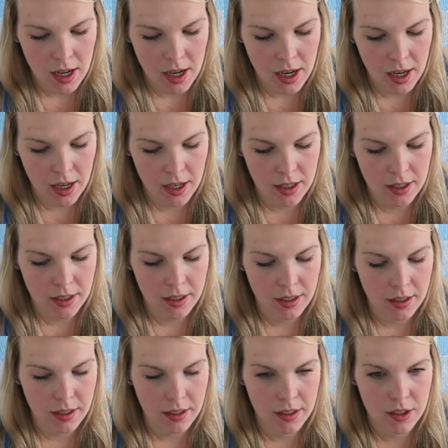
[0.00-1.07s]
And
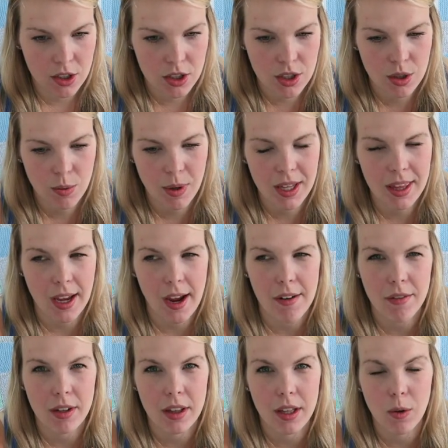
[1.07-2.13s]
just the way that
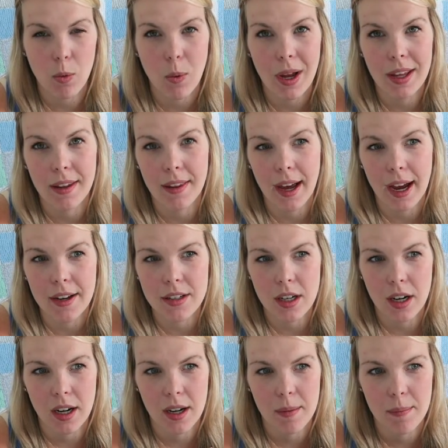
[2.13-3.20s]
everything went that
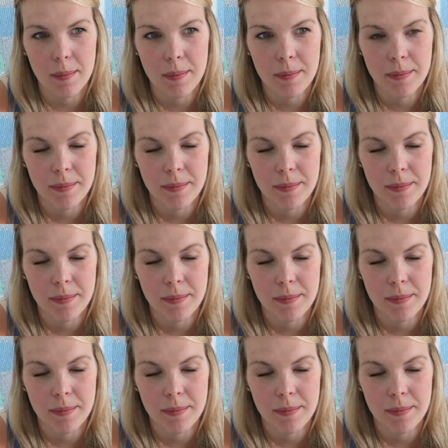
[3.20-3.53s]
time